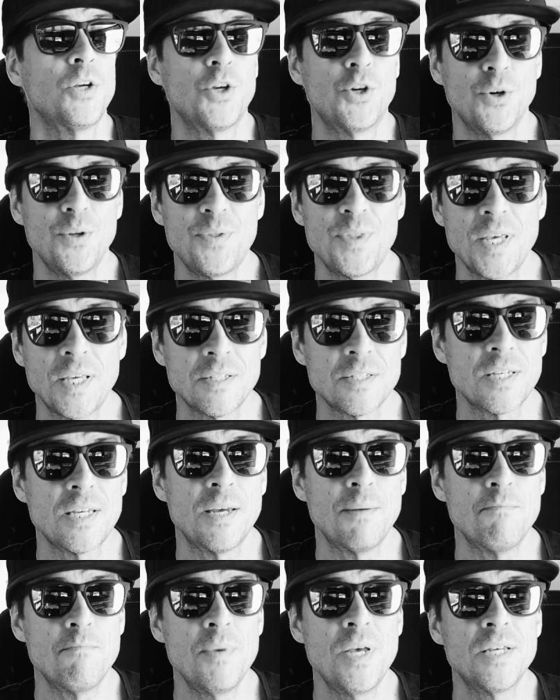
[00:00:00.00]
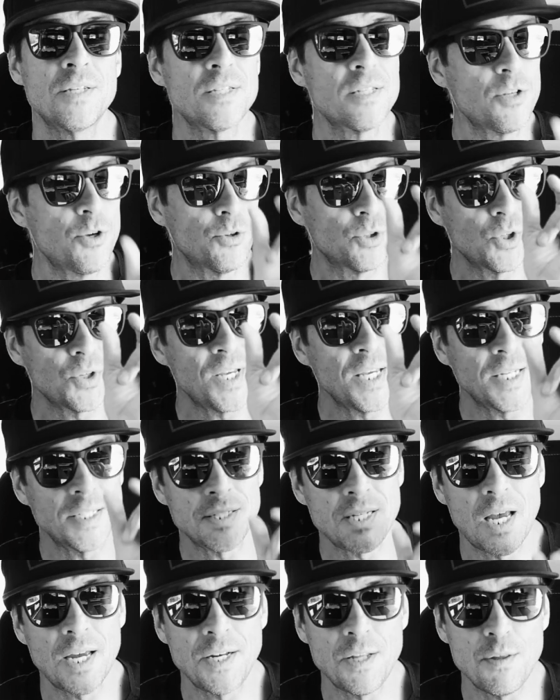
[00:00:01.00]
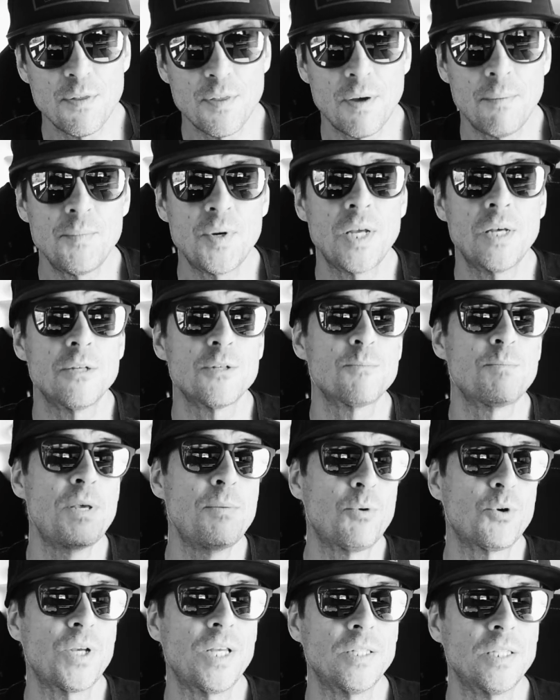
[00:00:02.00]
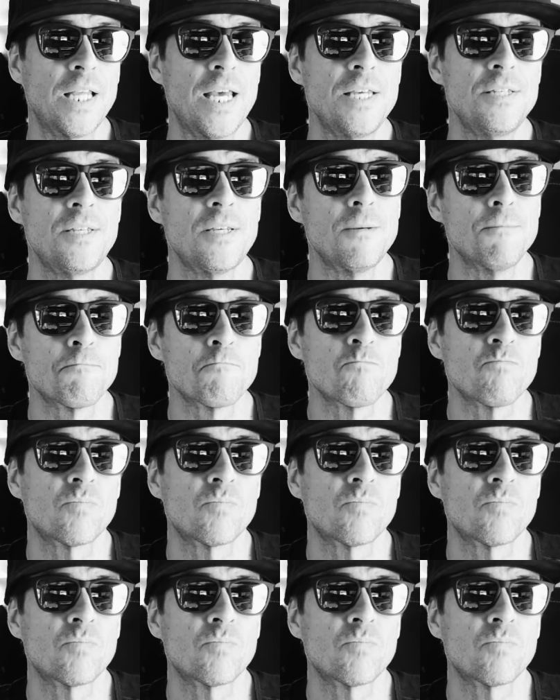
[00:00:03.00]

Good things get missed. You're looking at tiny thumbnails. People get lazy.